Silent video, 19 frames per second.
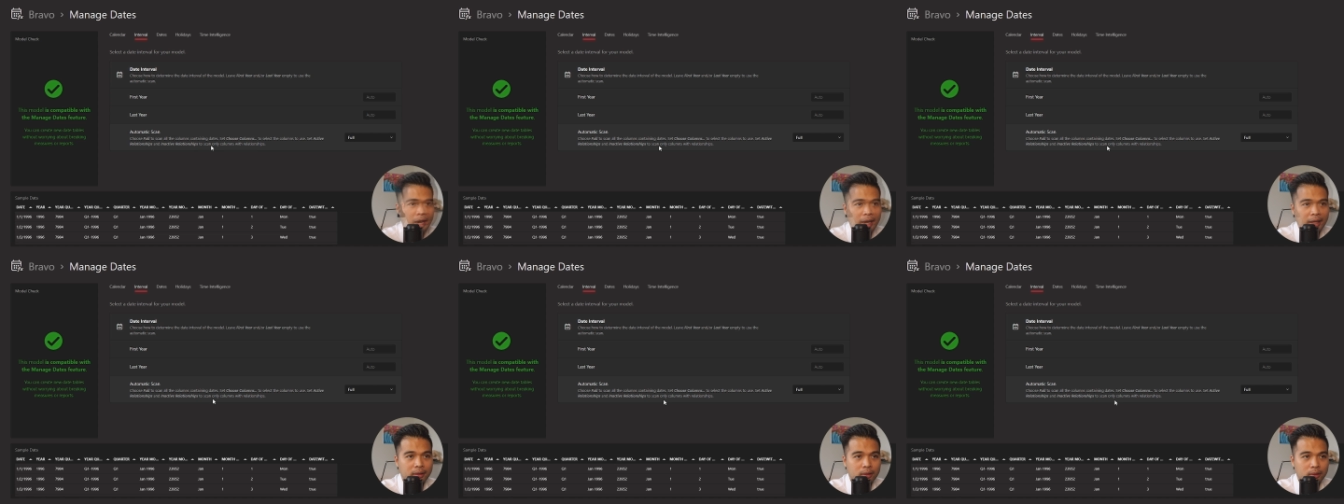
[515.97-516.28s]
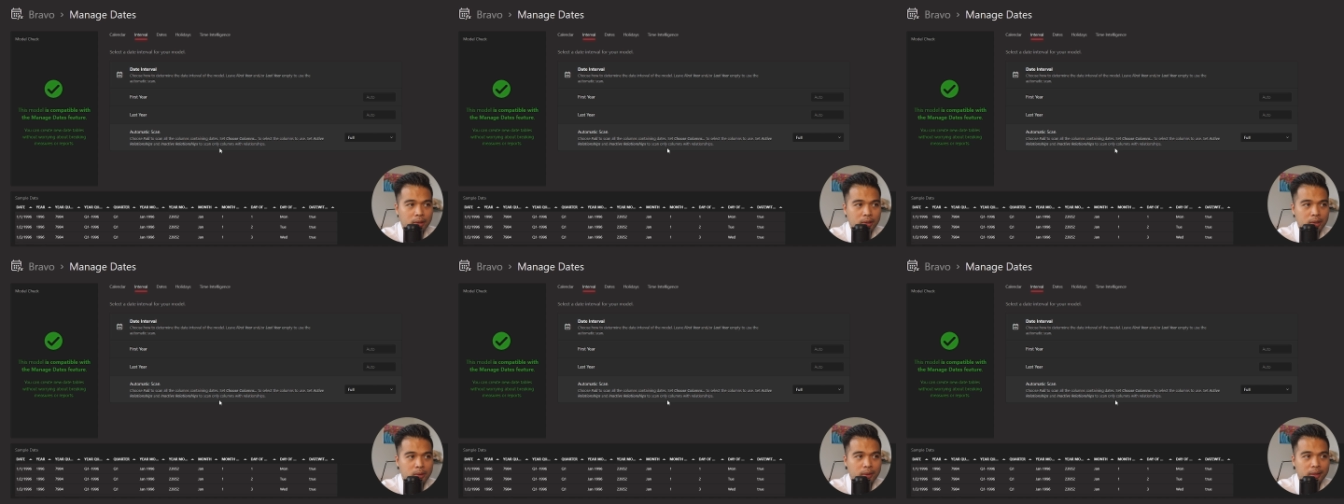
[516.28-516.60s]

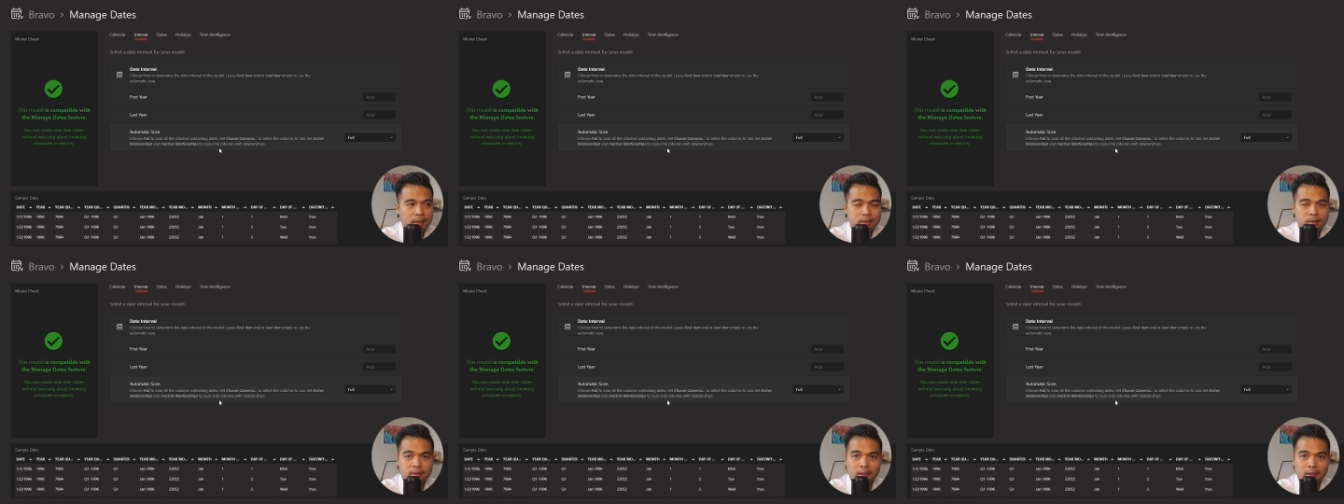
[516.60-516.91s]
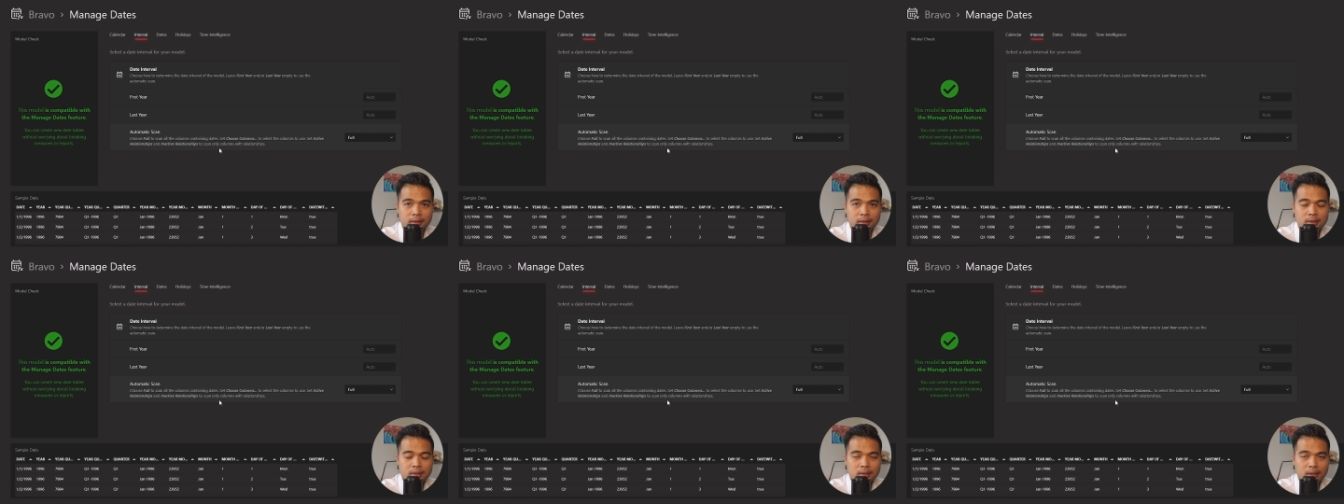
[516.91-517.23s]
either you can
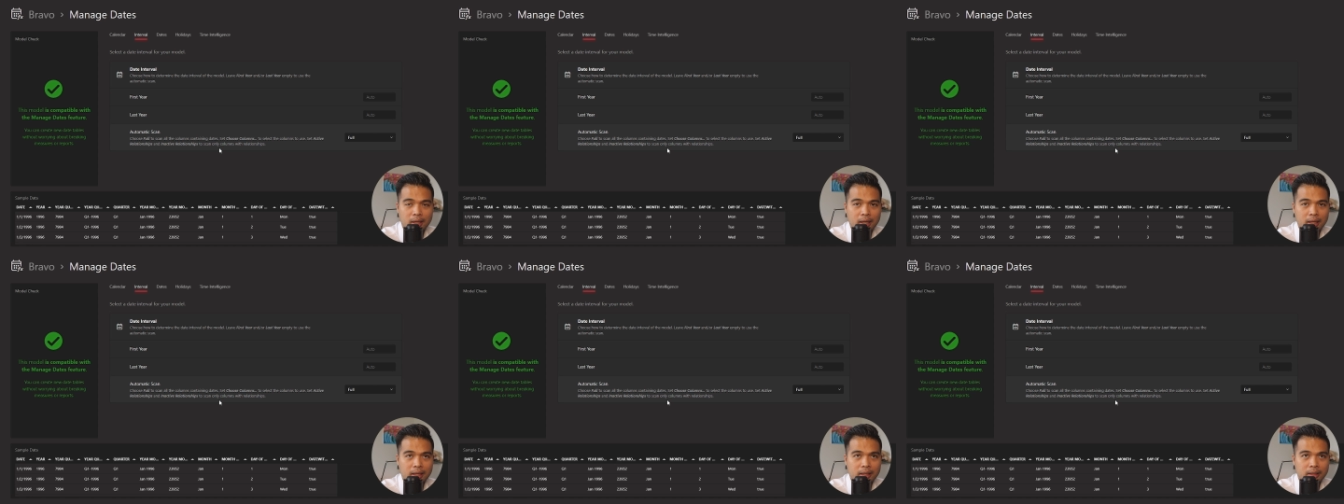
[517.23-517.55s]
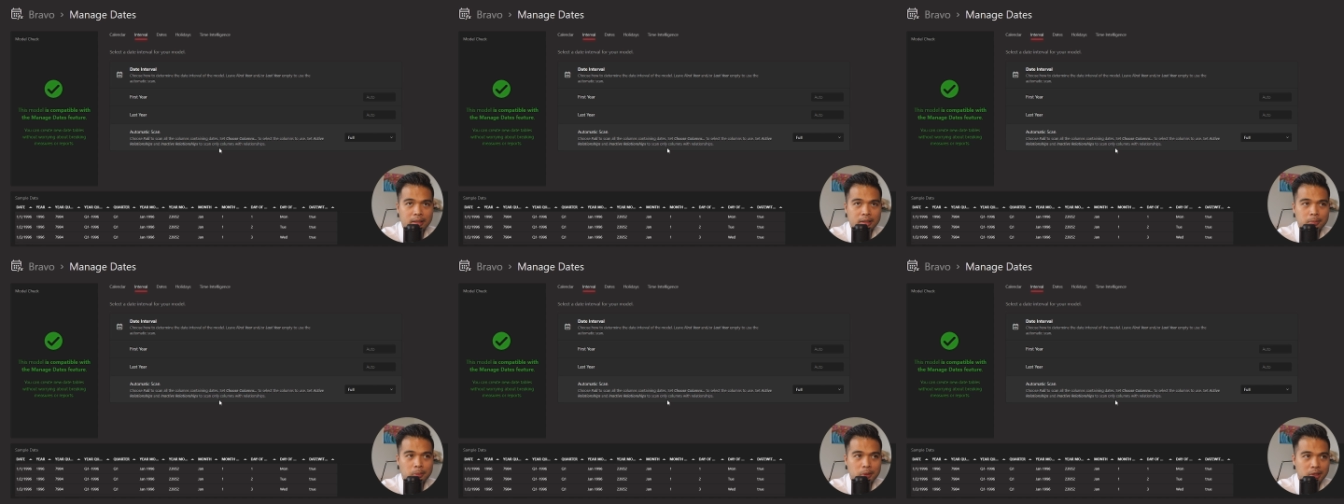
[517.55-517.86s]
set
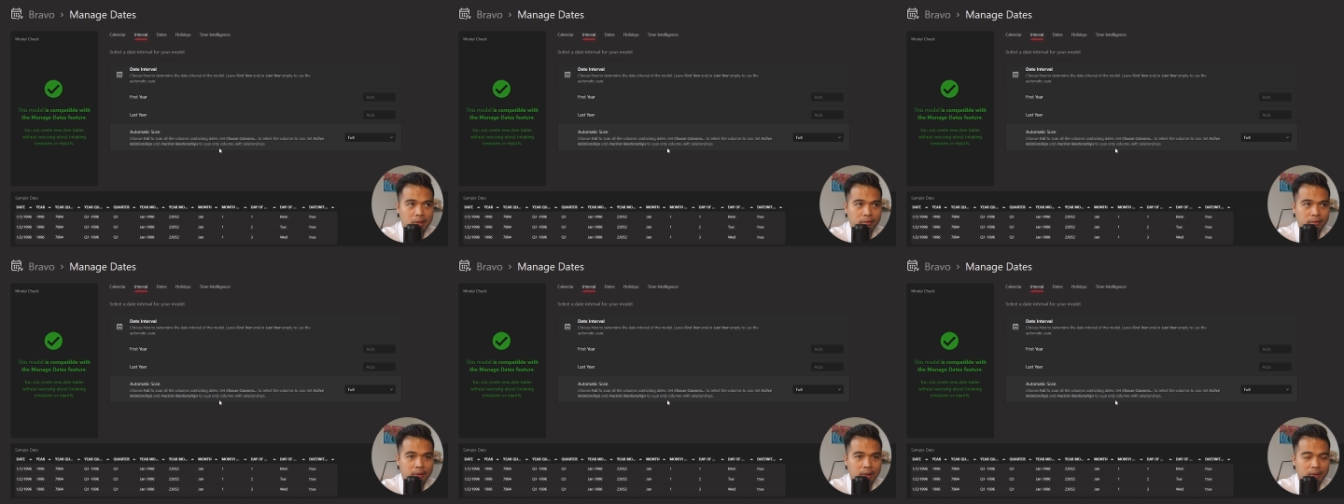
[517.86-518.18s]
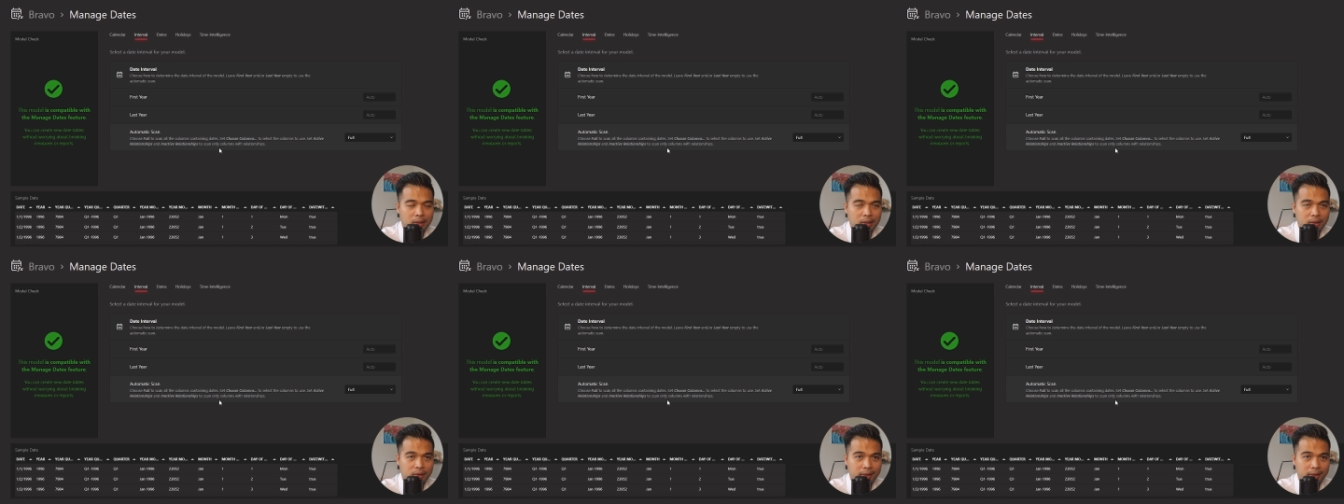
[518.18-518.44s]
a specific uh,